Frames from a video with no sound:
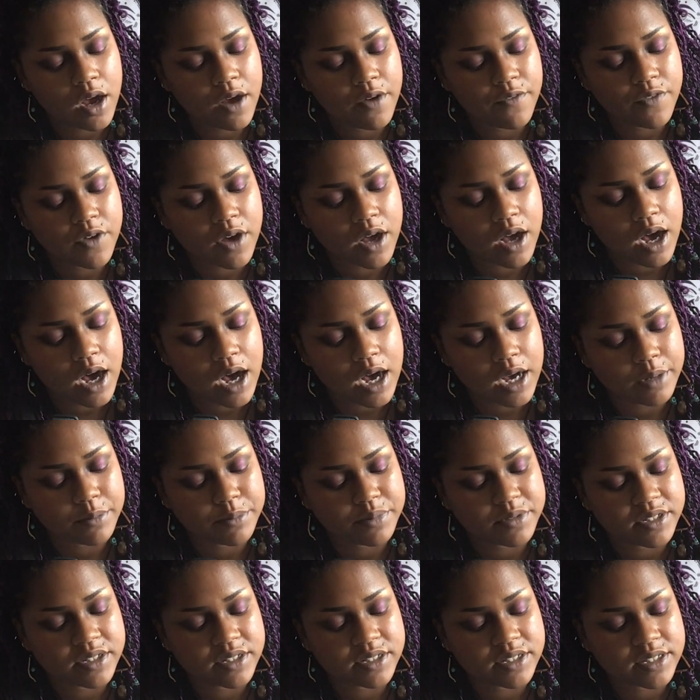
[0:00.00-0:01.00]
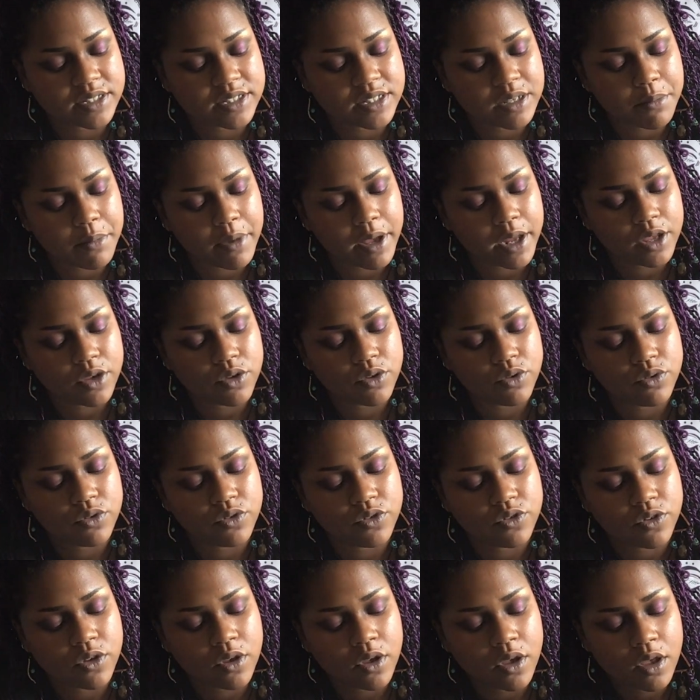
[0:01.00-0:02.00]
of Cups. This is somebody
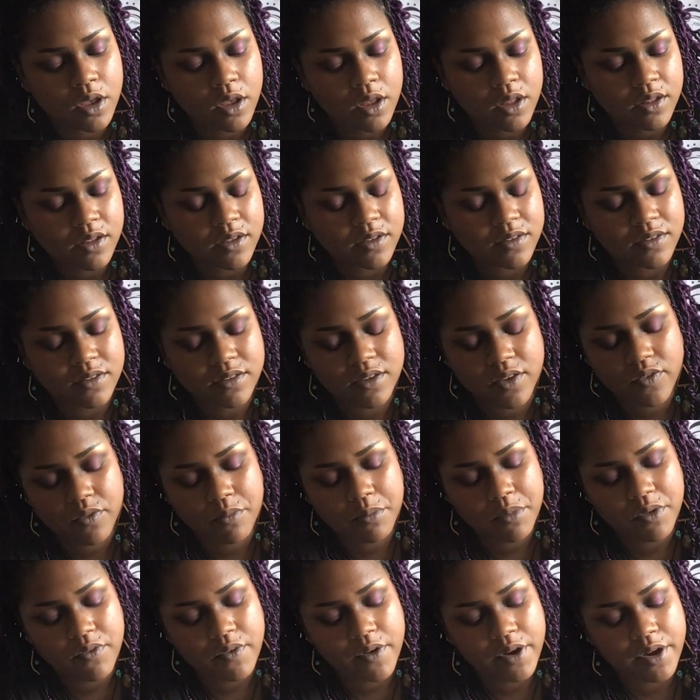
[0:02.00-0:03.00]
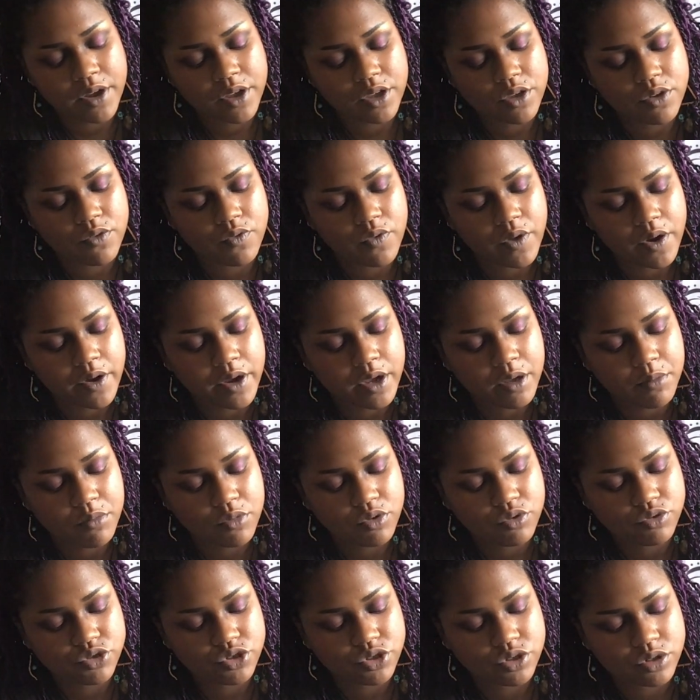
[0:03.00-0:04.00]
this is giving me very
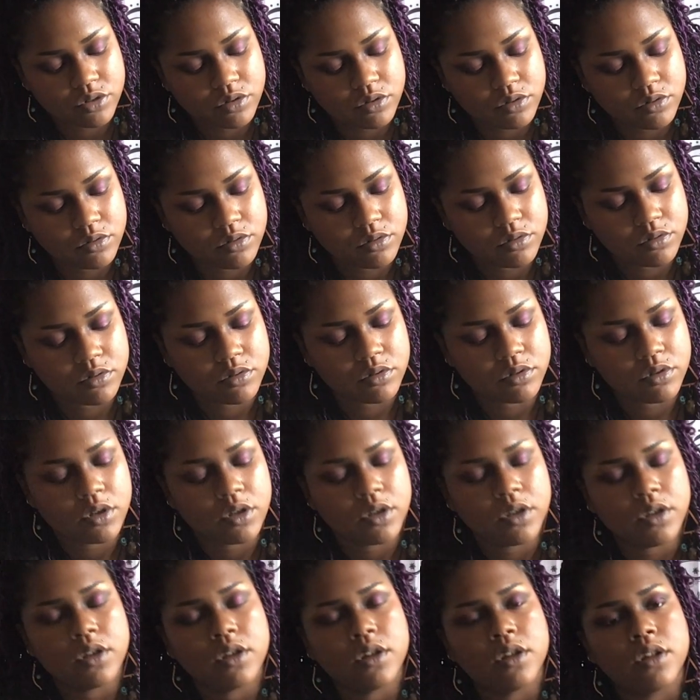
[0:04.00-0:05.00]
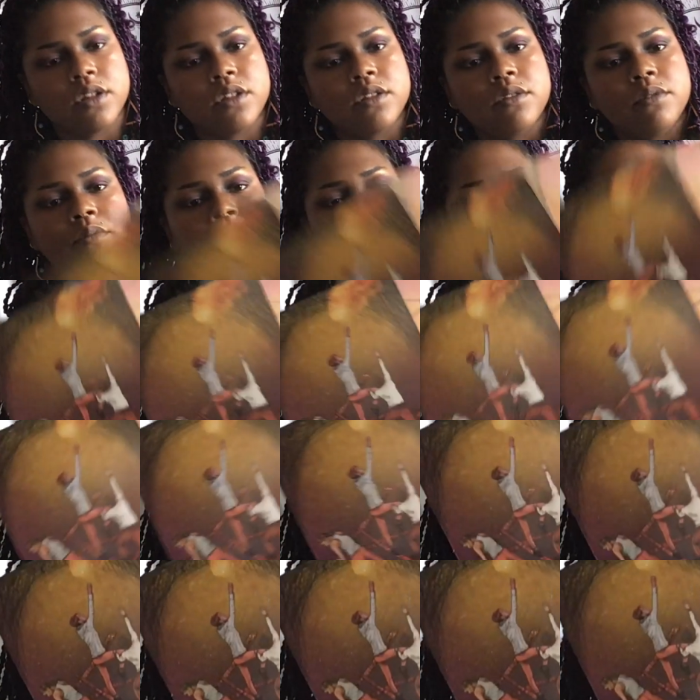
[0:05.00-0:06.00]
emotional. Remember I
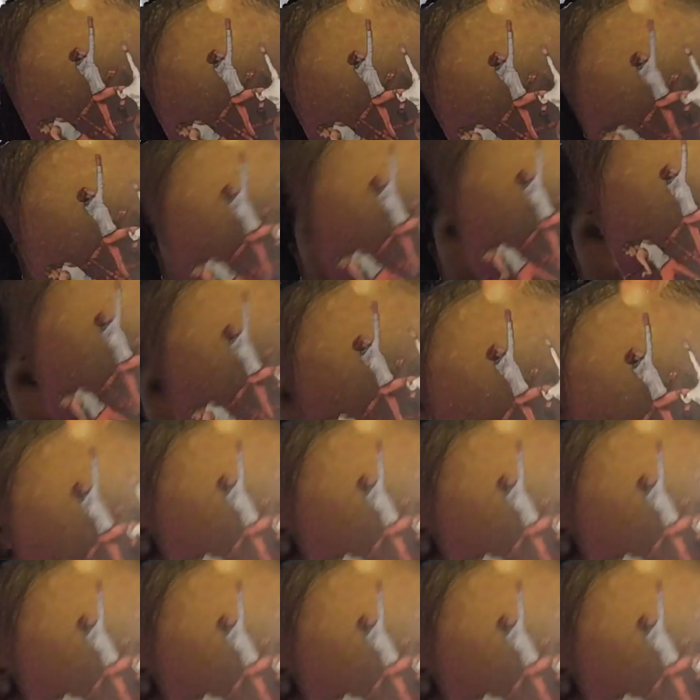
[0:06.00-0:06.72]
said you had a choice with